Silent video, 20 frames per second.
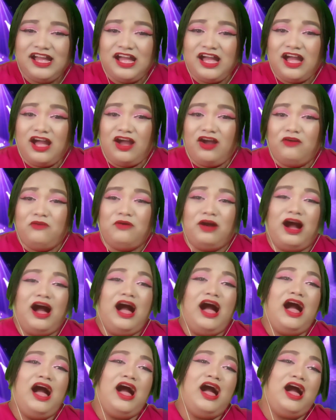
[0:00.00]

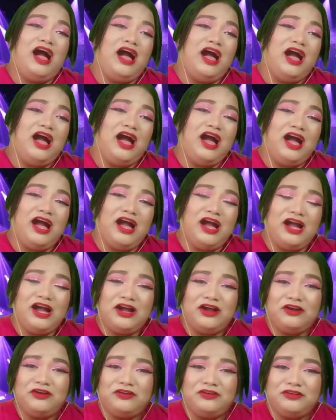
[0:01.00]

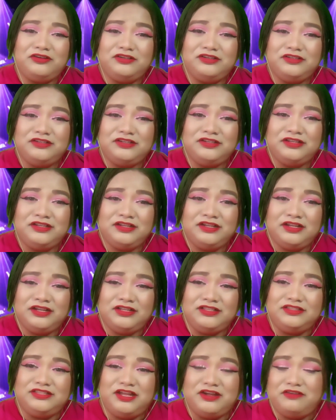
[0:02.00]
Wow,
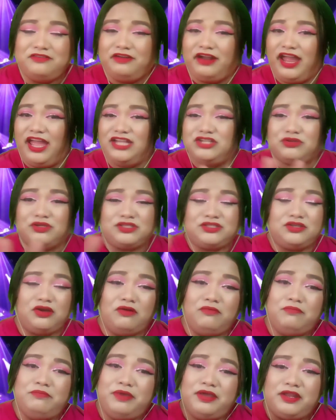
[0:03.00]
the range is so
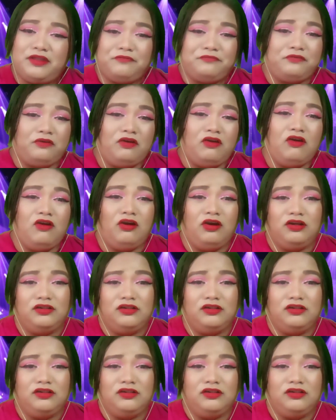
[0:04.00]
beautiful.